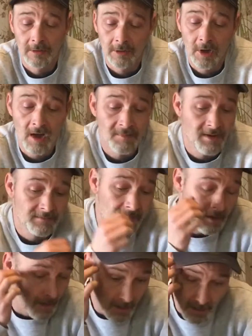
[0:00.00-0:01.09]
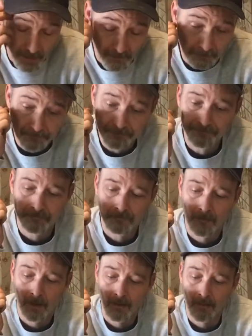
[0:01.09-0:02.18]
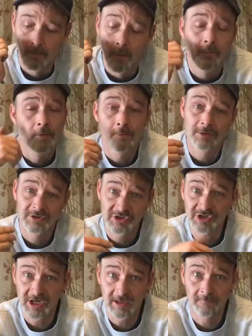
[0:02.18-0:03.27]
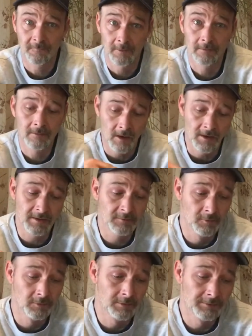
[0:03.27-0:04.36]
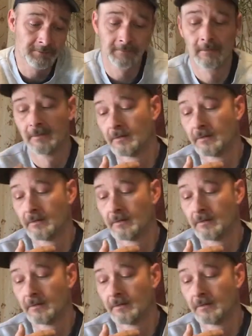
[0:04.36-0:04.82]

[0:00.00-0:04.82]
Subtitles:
or comment. What we would suggest for cutting tools,